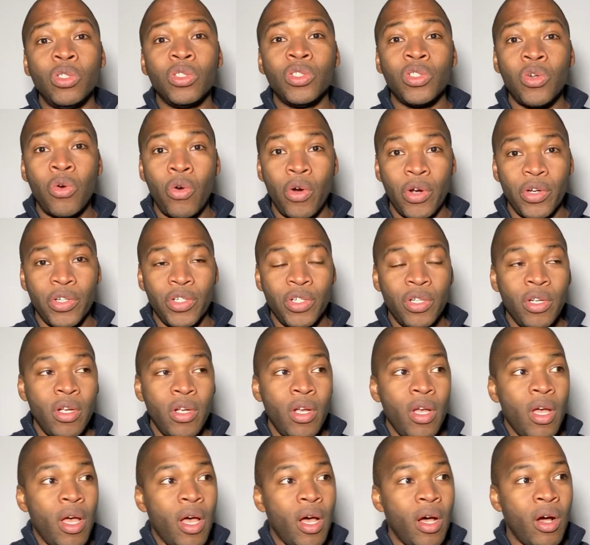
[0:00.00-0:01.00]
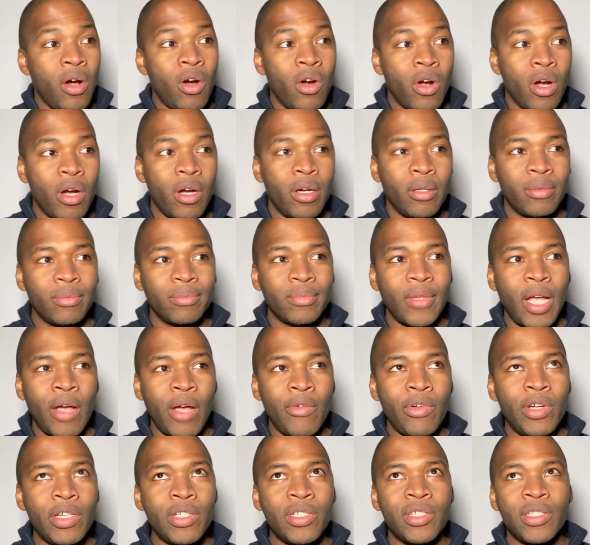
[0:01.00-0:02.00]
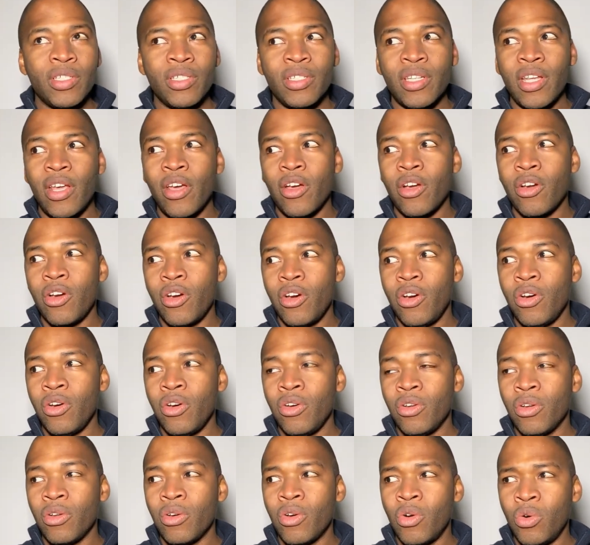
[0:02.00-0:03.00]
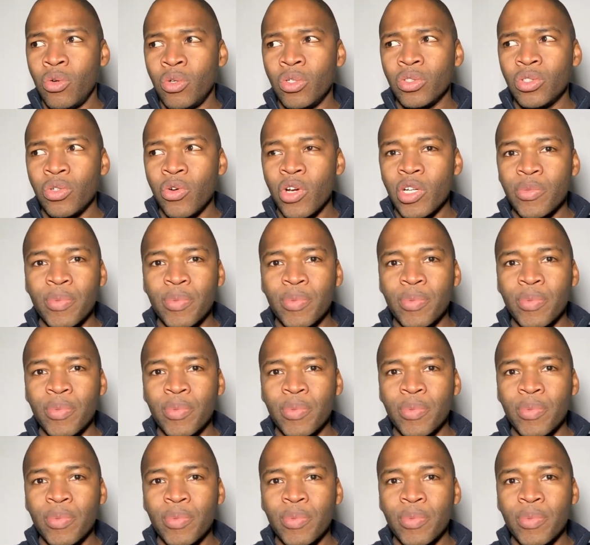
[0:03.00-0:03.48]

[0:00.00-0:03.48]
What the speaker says: torch, or I really shouldn't say a good cool torch,